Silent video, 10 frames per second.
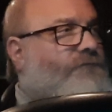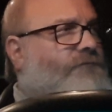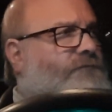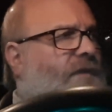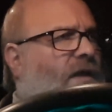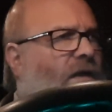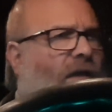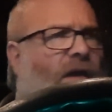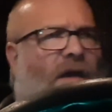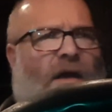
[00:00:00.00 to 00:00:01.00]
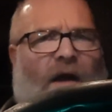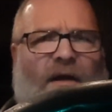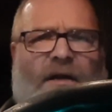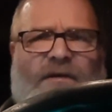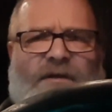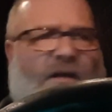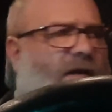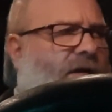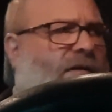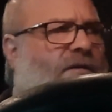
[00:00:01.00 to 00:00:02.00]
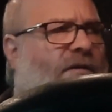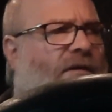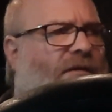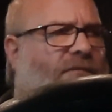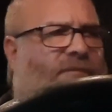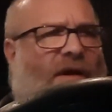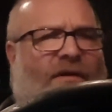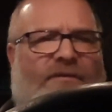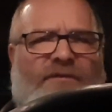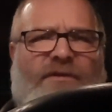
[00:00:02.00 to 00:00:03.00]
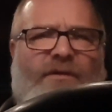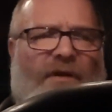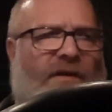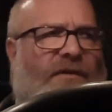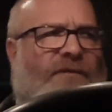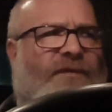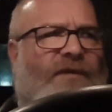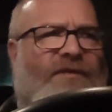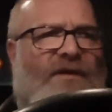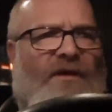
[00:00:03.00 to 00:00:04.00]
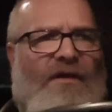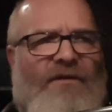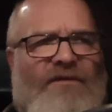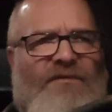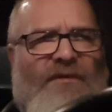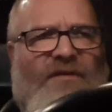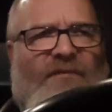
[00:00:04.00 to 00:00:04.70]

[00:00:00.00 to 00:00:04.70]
I did about $250 worth of business.